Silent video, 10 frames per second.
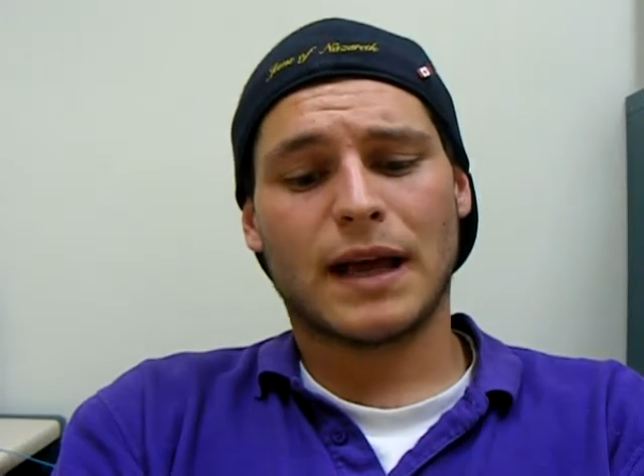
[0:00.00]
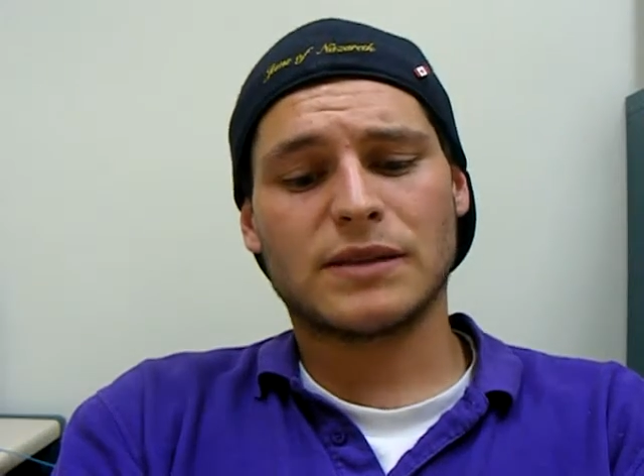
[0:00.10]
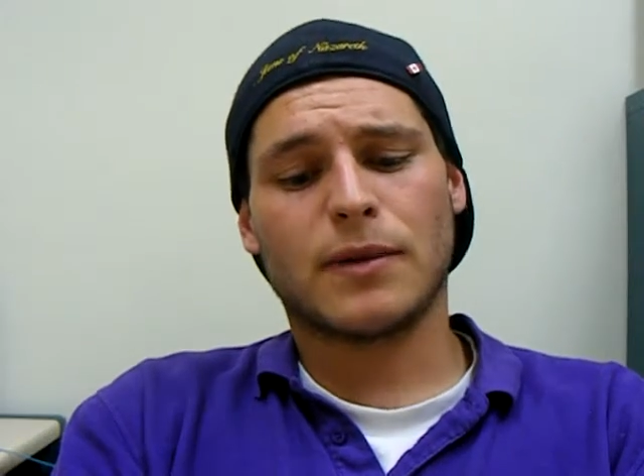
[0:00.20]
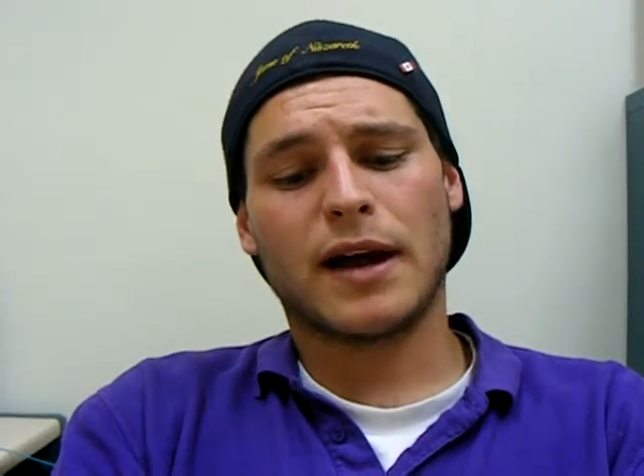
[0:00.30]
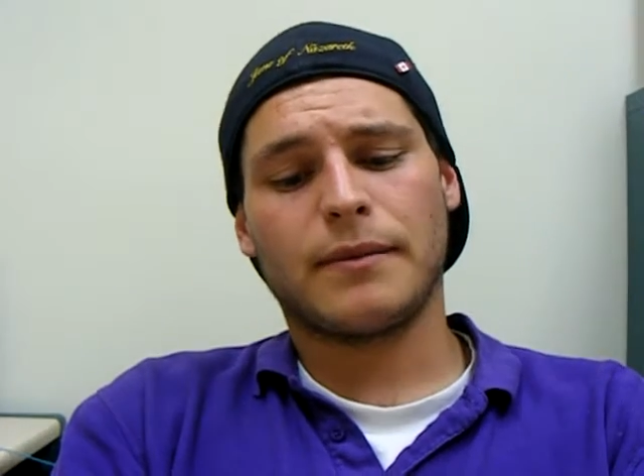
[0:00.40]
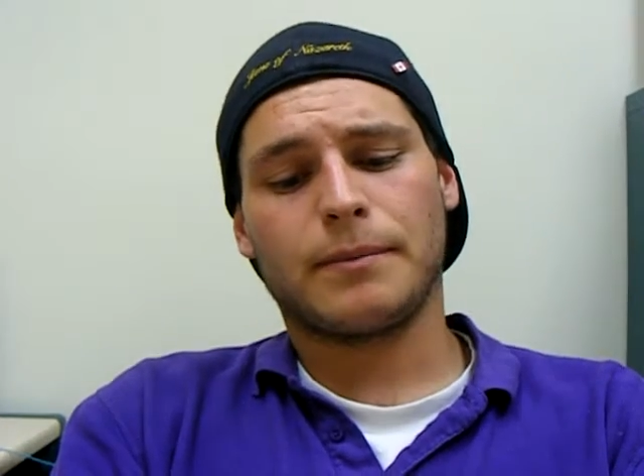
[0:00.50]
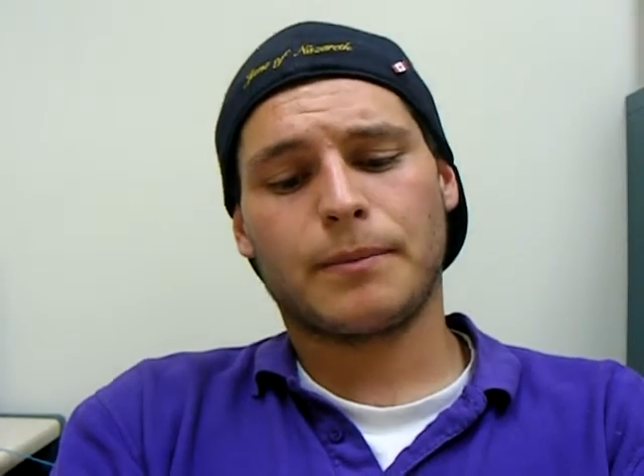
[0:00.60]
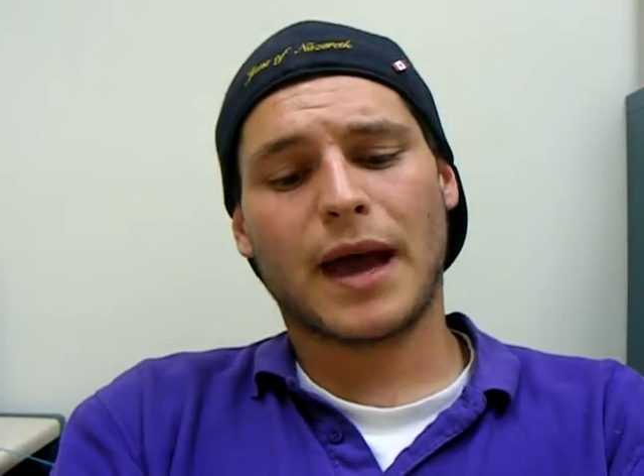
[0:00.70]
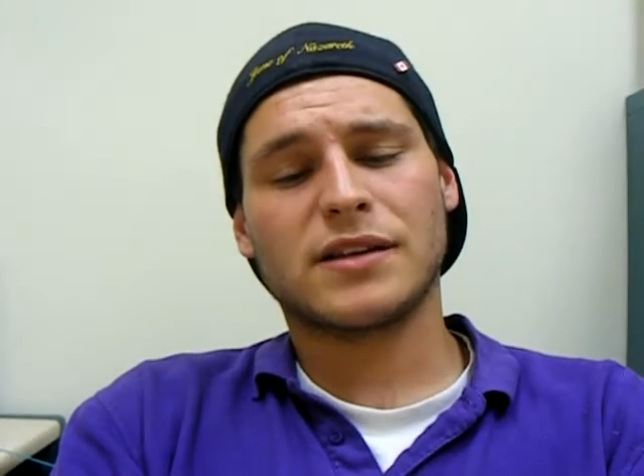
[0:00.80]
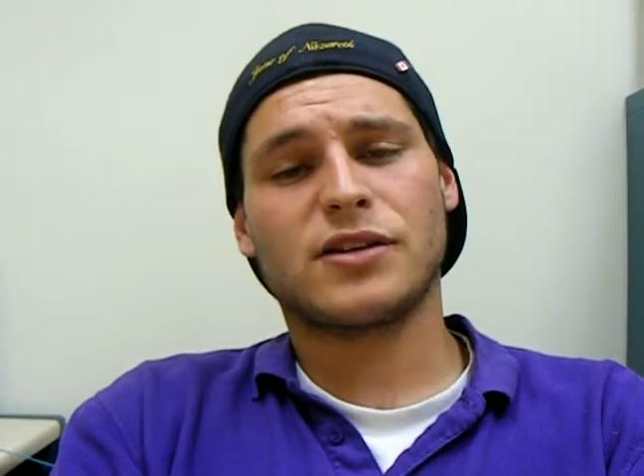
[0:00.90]
As my
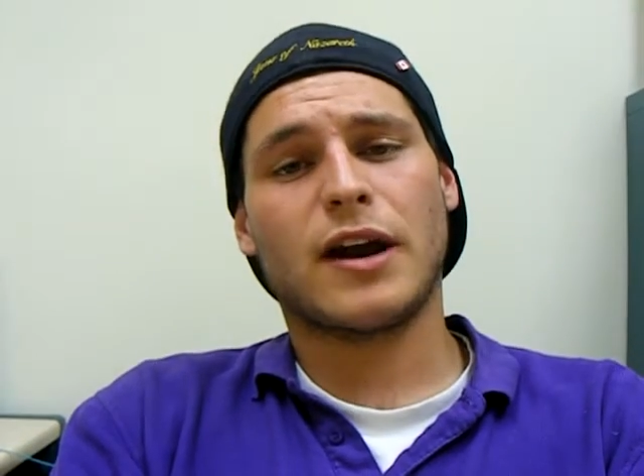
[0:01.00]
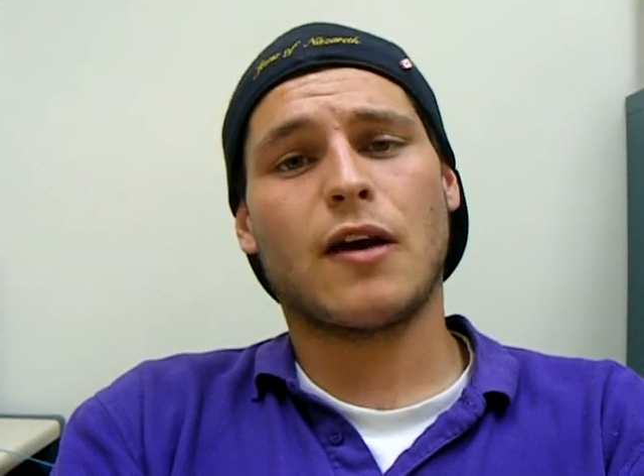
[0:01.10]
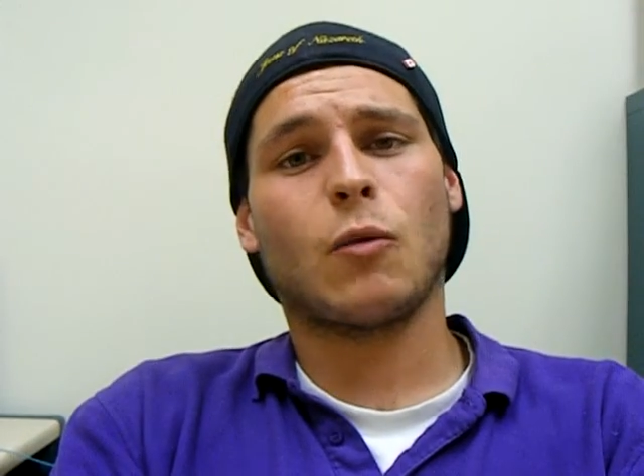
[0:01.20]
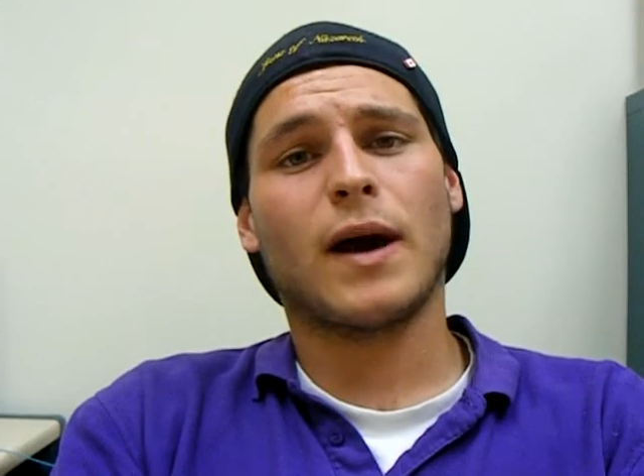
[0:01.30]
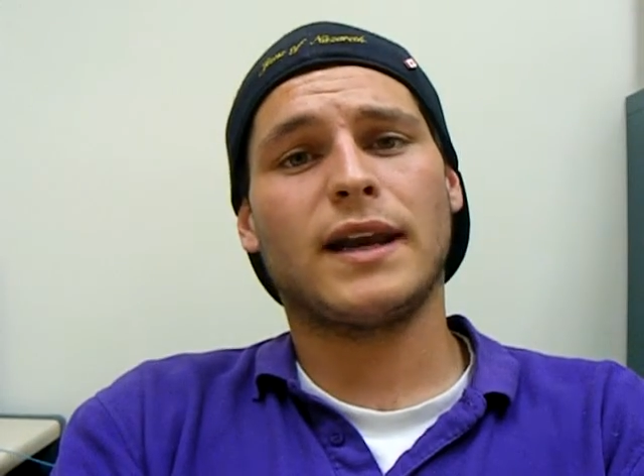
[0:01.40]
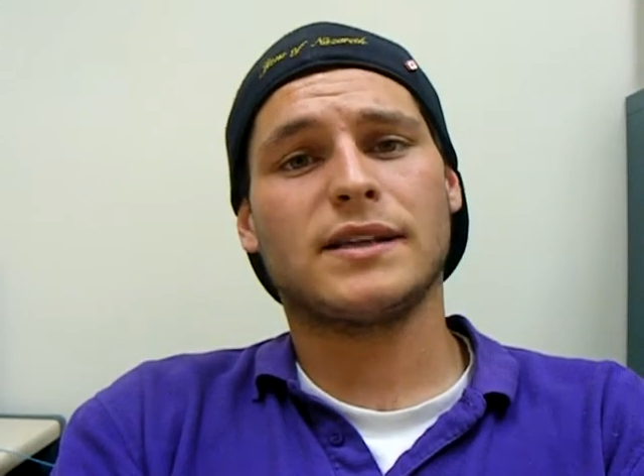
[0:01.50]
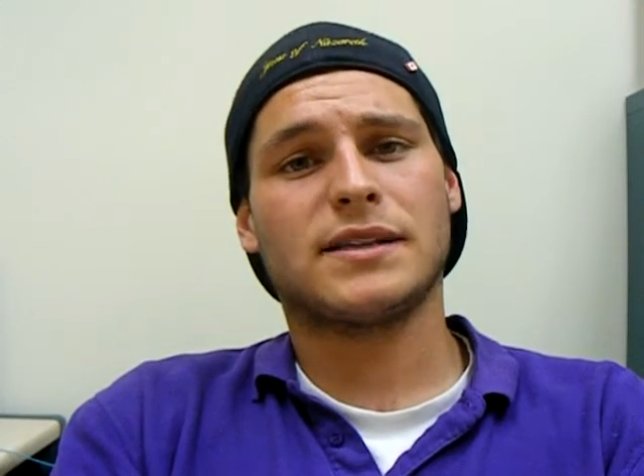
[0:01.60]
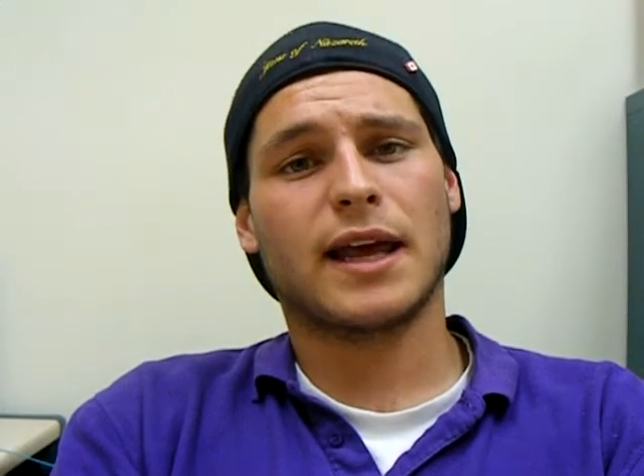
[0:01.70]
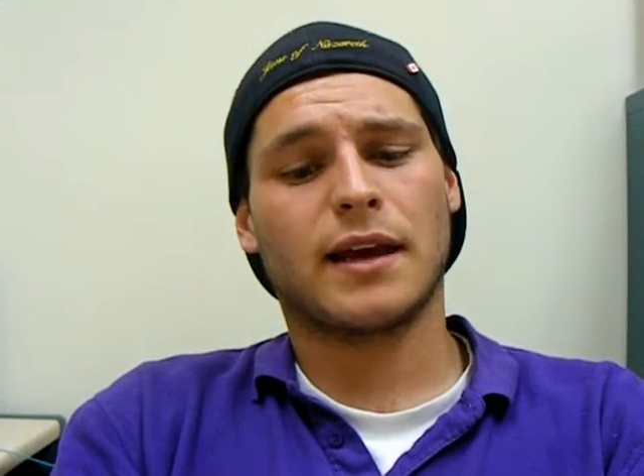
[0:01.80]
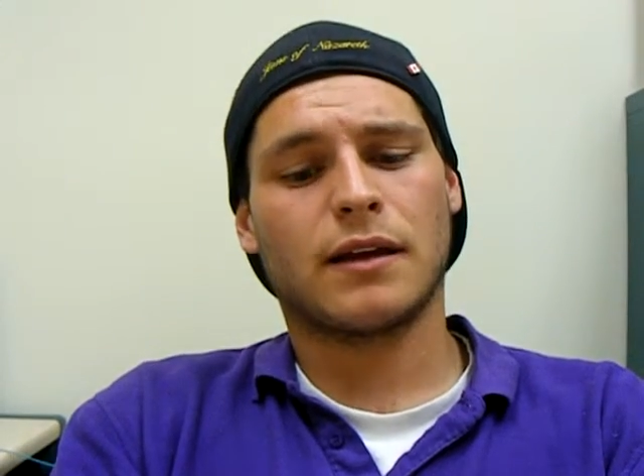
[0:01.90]
pastor Aaron White
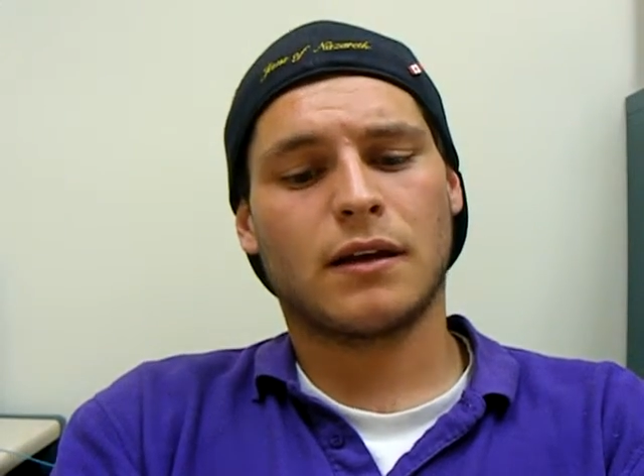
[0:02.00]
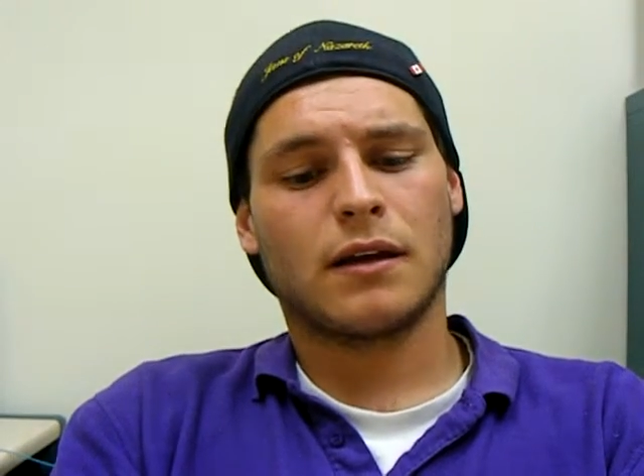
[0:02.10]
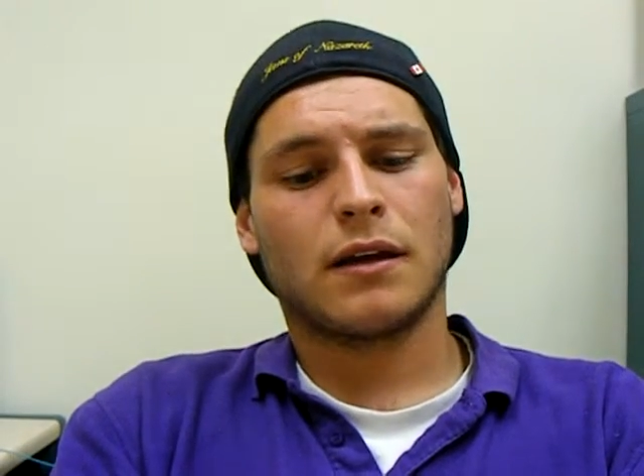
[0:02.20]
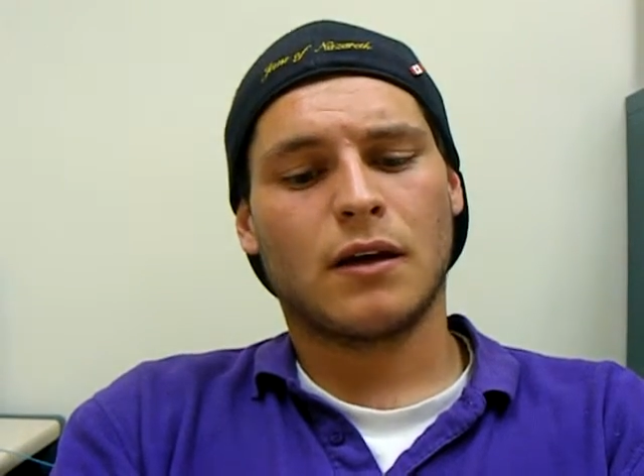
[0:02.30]
has said,